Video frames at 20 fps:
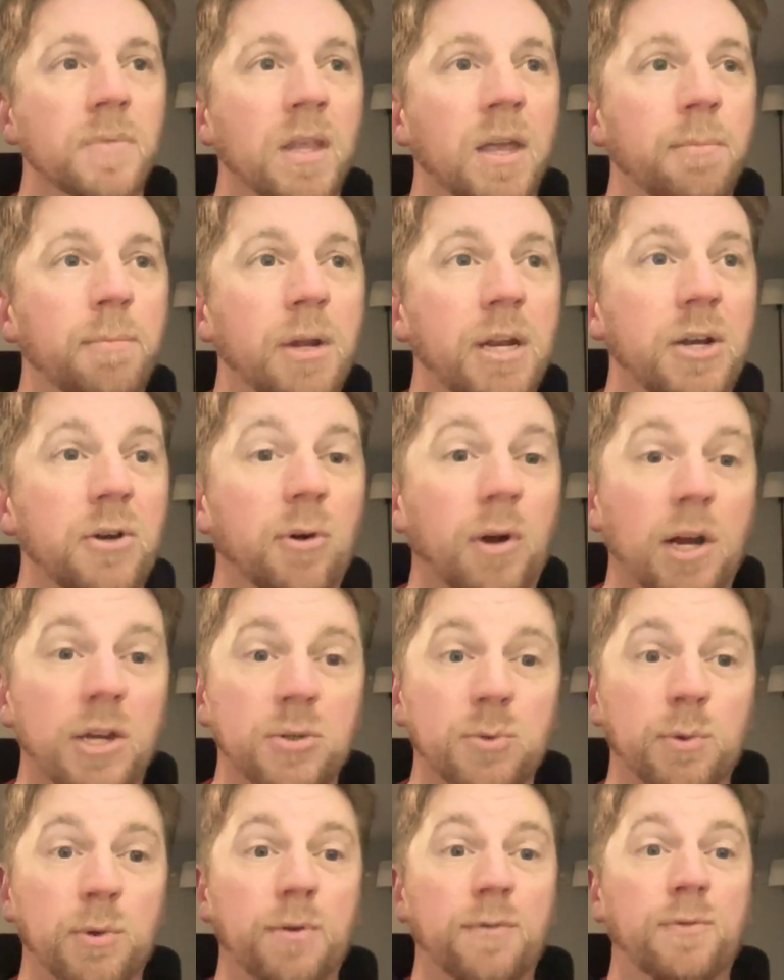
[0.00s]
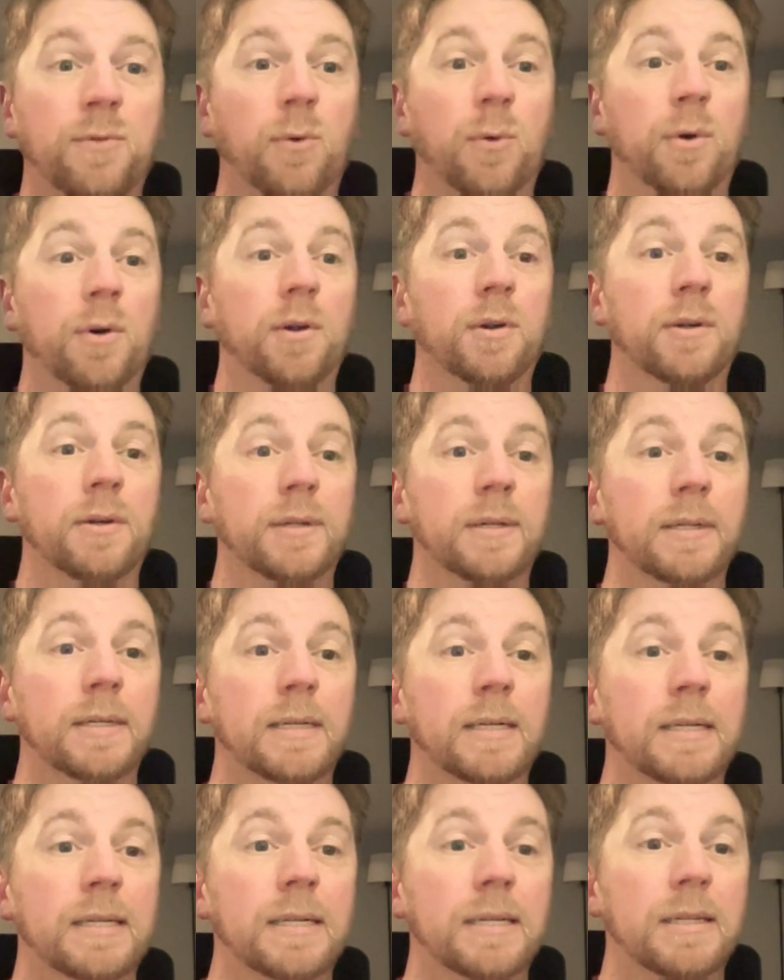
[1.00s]
mini crossword for
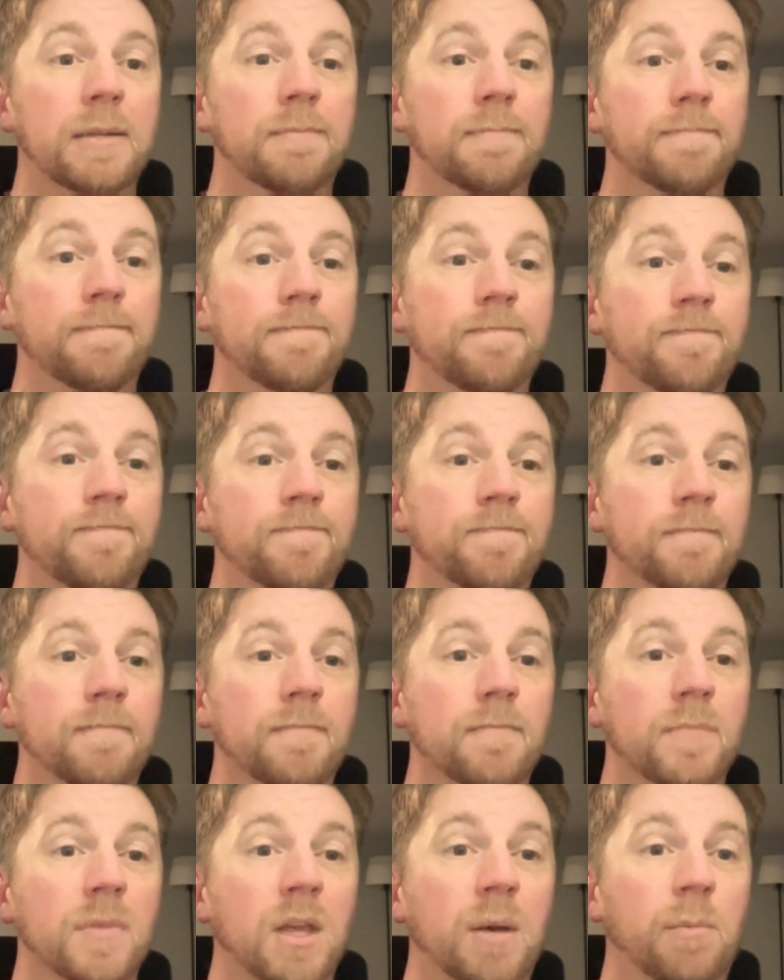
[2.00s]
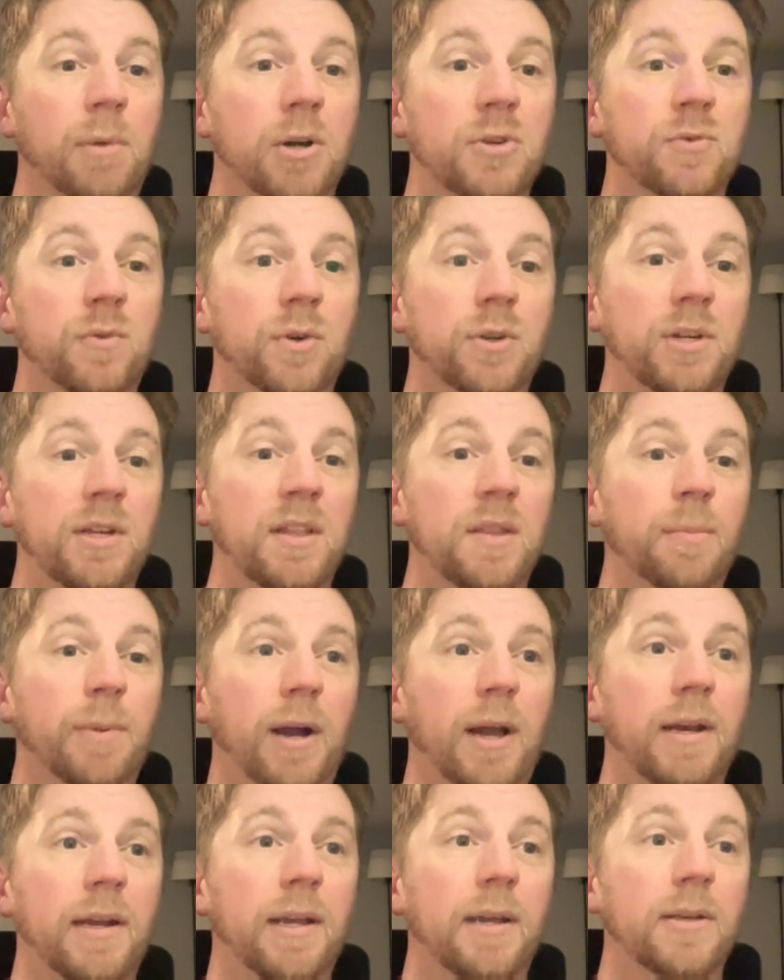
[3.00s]
March 14th,
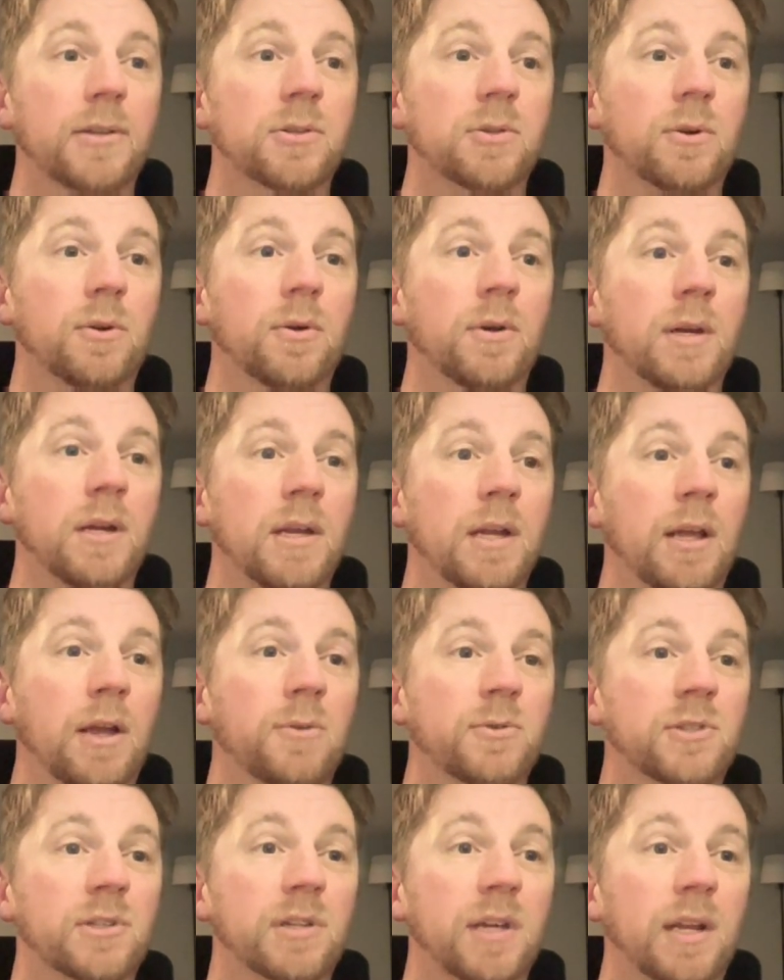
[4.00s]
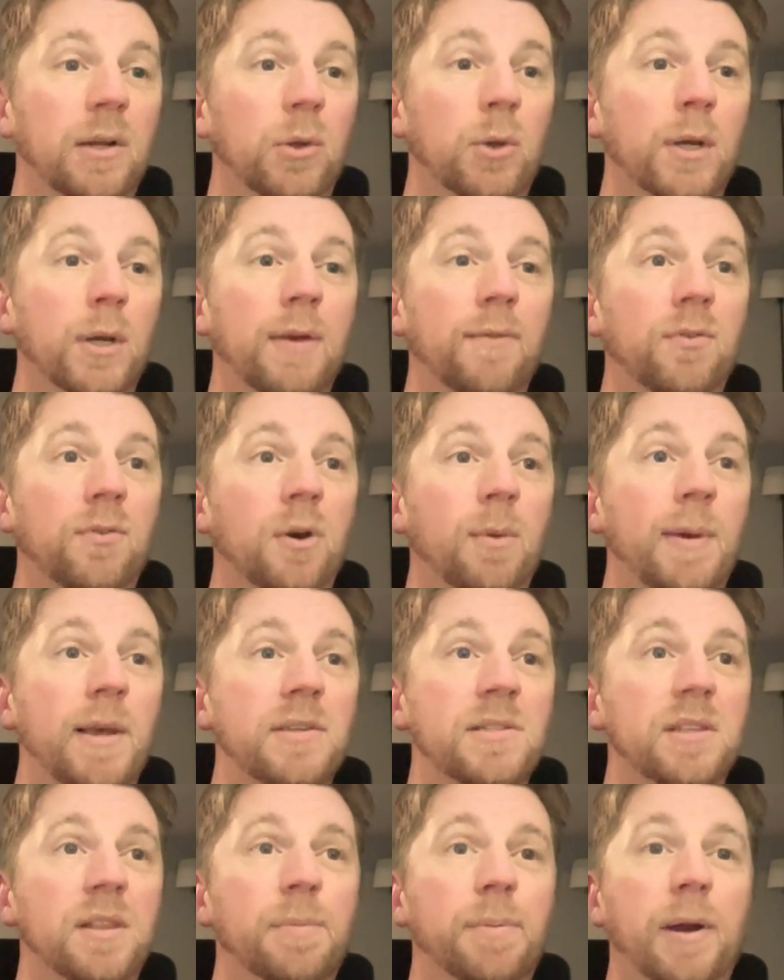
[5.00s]
Pi Day. So it was entitled Looking for a
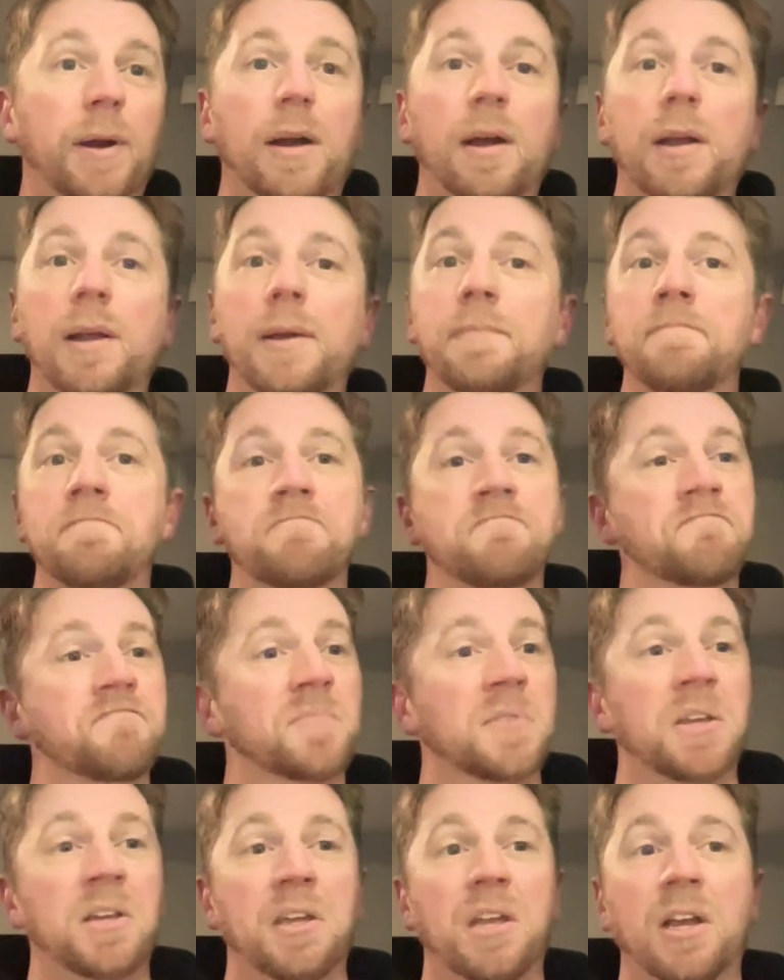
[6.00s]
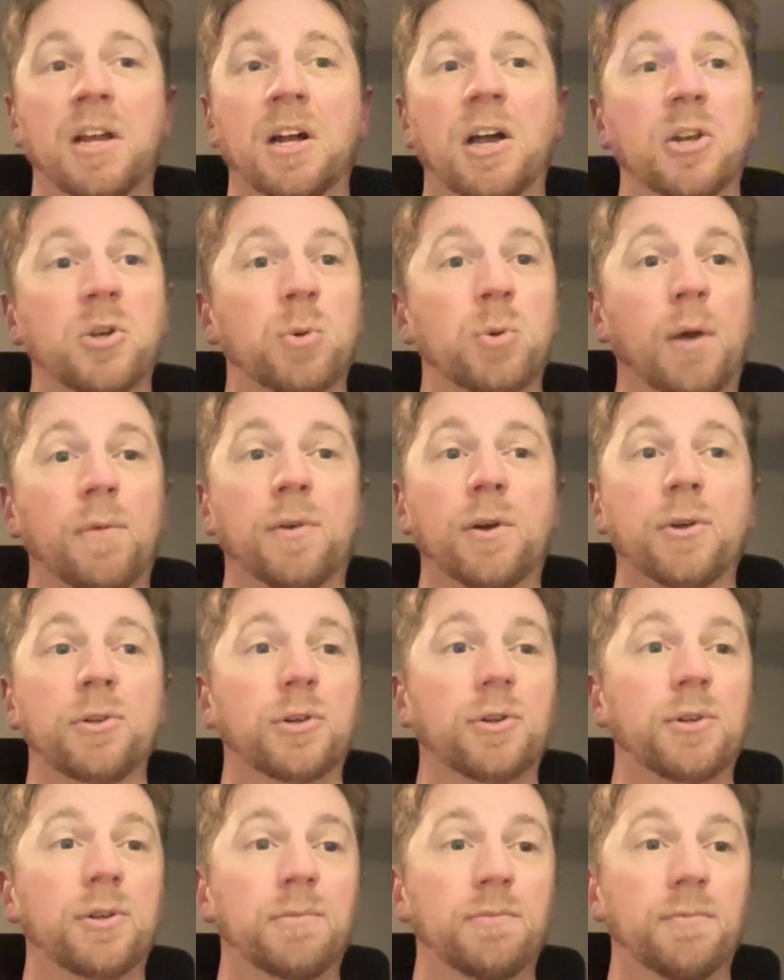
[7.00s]
Piece of the Pie. It got
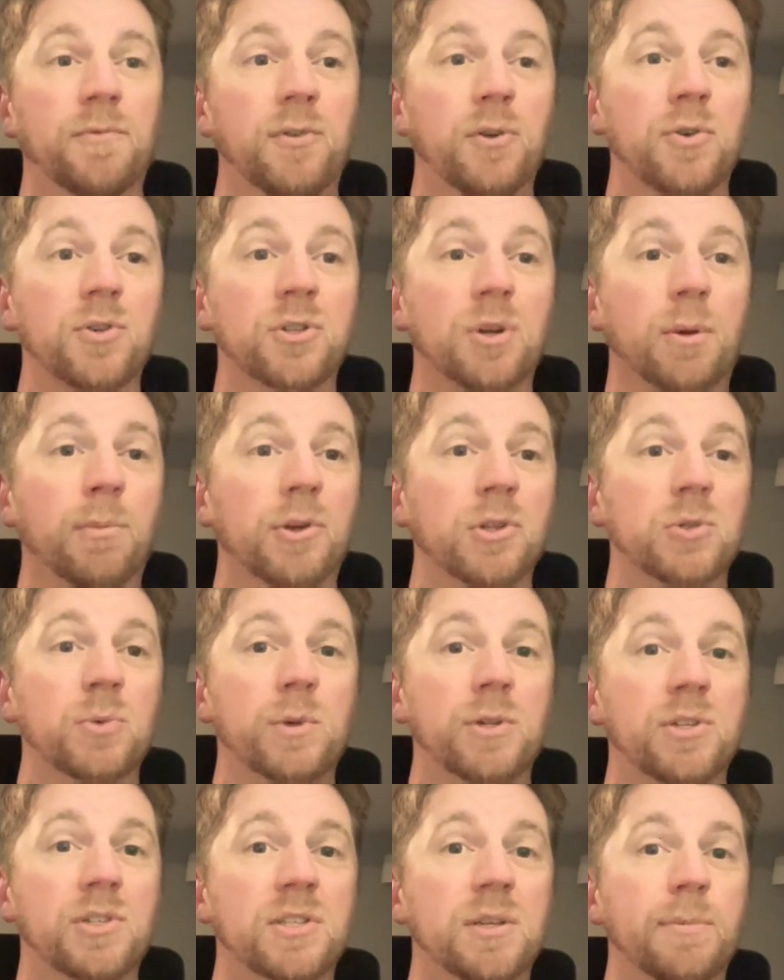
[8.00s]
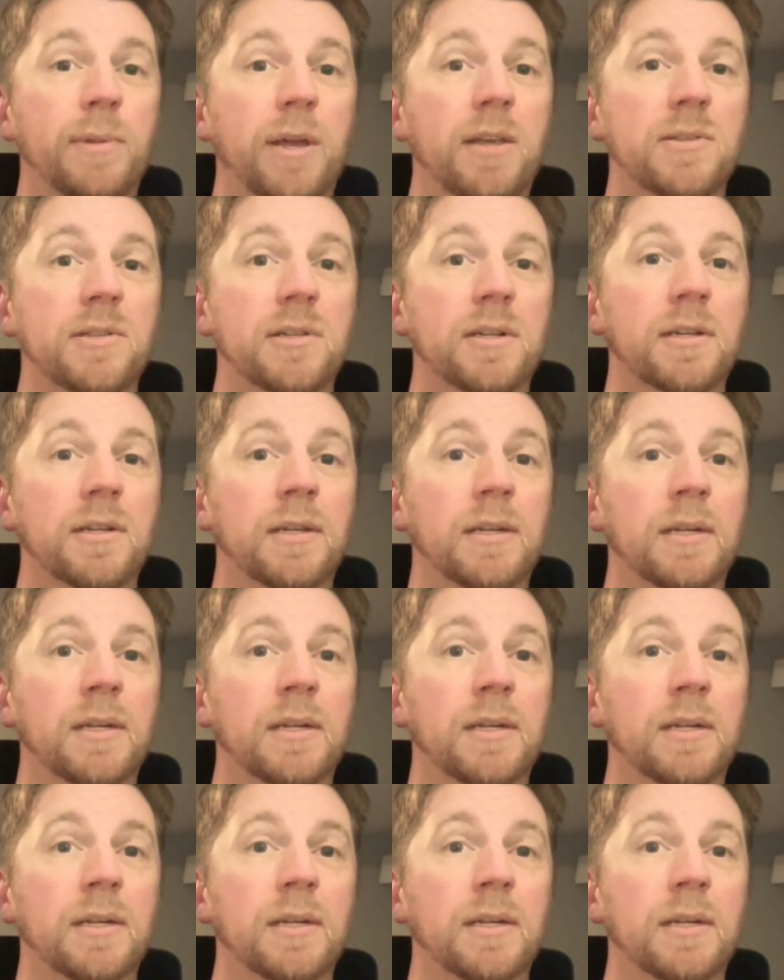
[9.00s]
1,200 views almost, which is amazing.